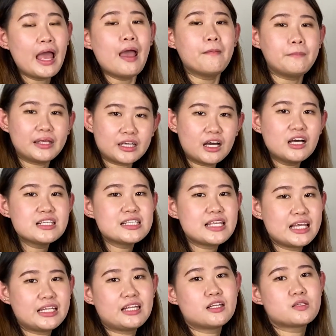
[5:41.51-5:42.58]
because it
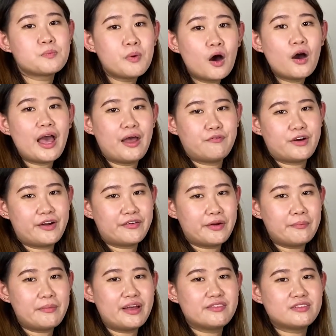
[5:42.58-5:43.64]
is more
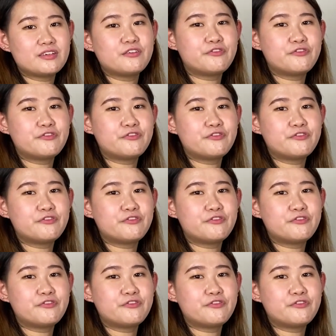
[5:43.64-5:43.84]
environmental